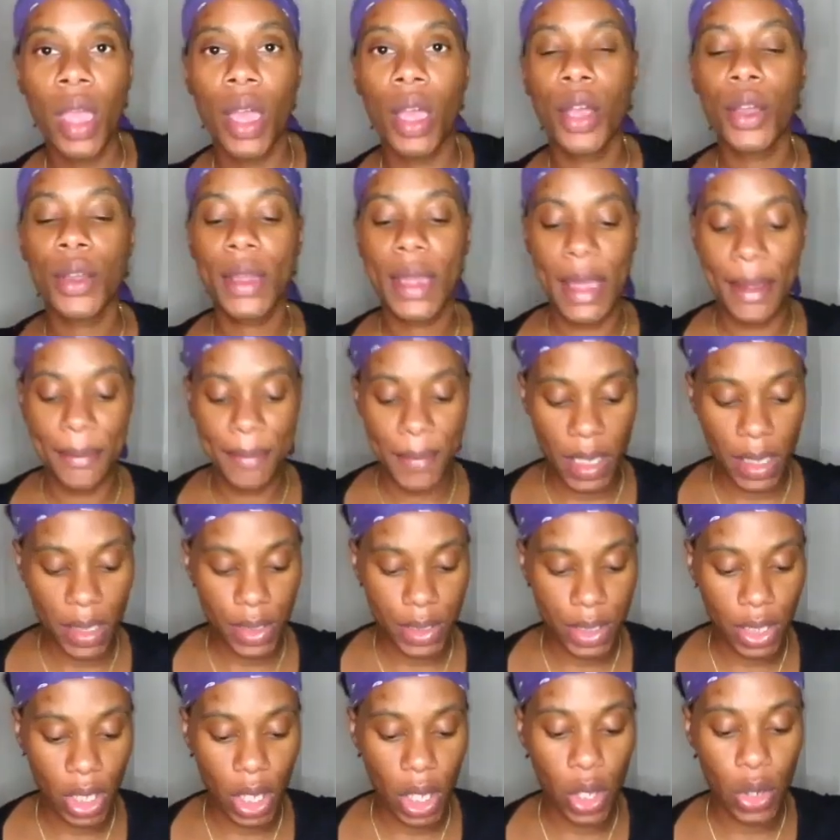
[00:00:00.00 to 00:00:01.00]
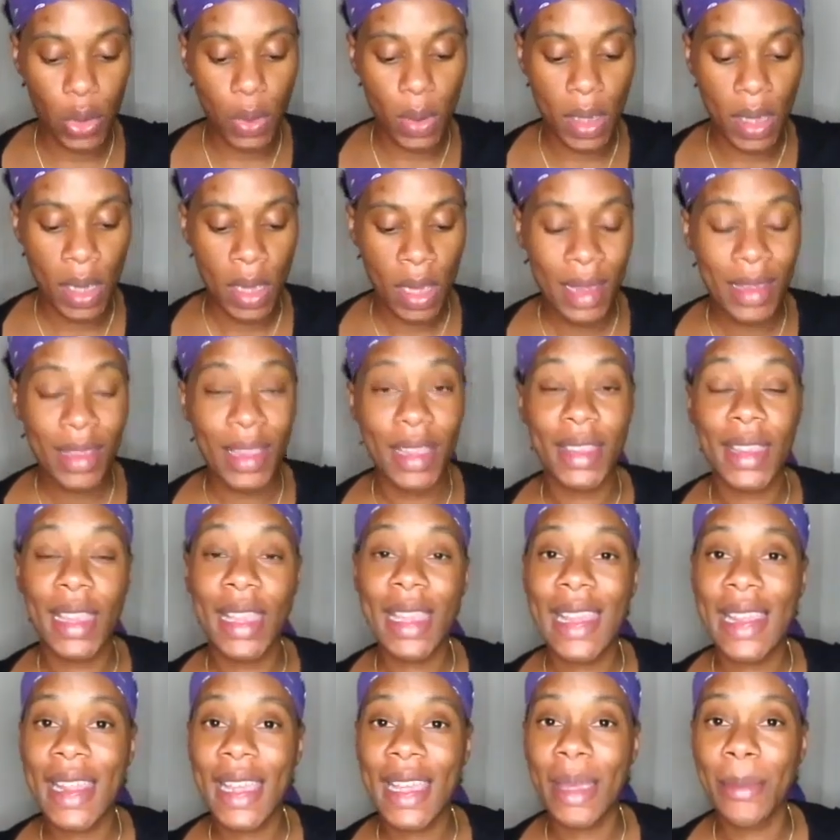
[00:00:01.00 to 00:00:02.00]
Okay, so the
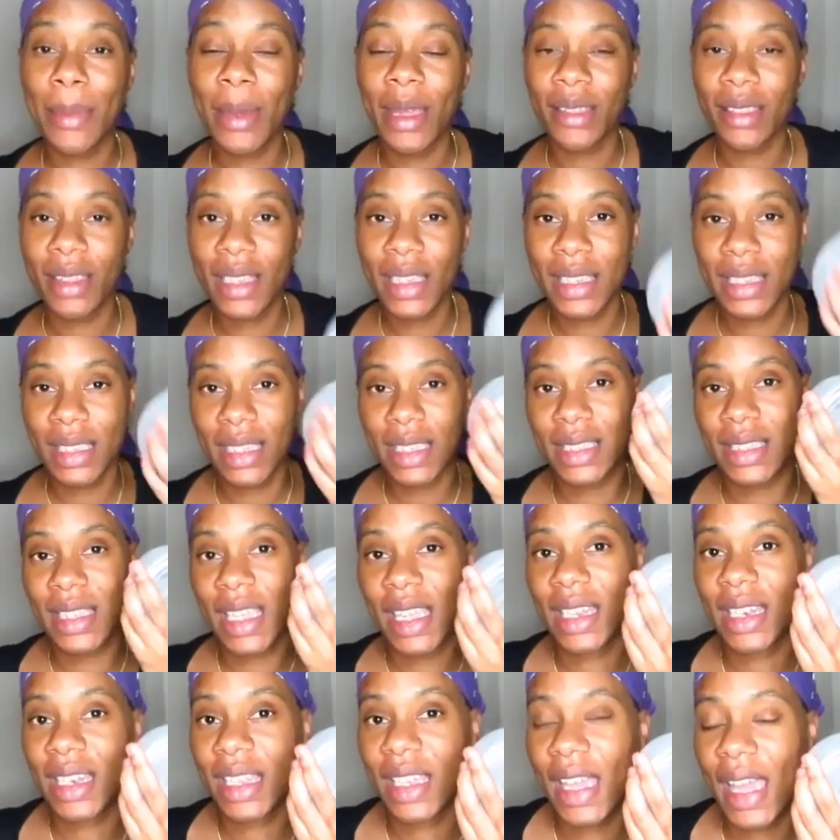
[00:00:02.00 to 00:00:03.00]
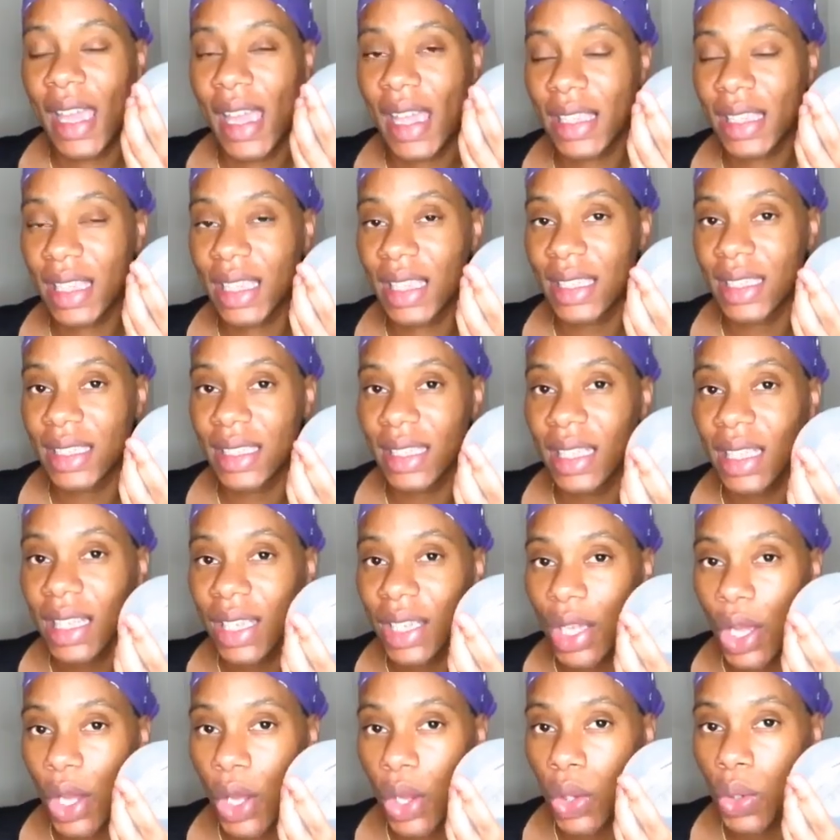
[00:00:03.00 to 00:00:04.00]
thing I like about this is that it has a
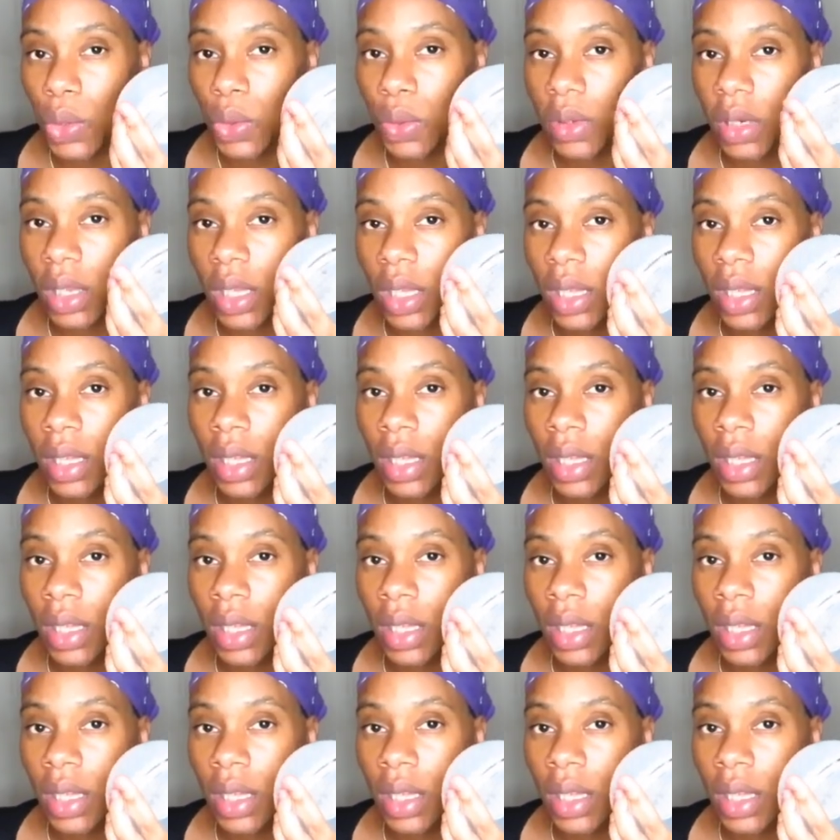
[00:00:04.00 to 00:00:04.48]
silicone